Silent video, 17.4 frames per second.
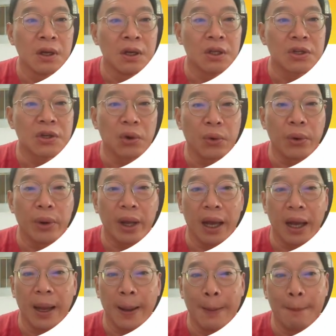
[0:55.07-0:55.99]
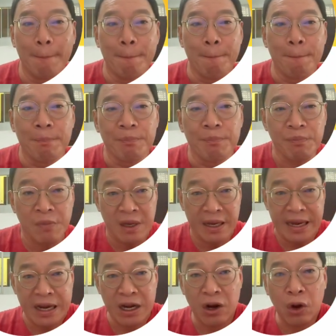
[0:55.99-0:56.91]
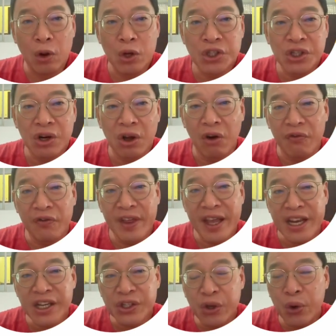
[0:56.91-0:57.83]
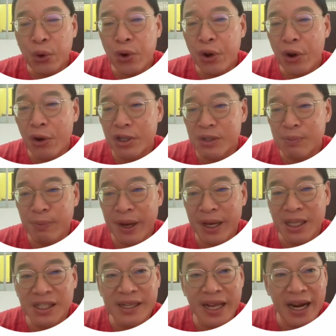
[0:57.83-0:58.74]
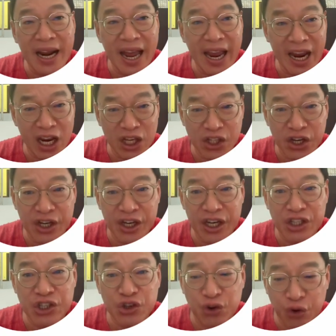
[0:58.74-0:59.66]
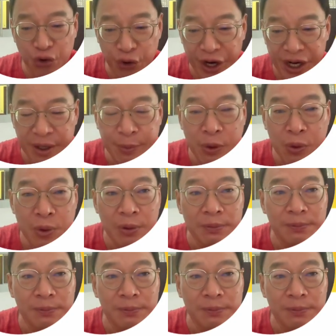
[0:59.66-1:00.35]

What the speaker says: So, inclusion of these two codes means that aging is treatable.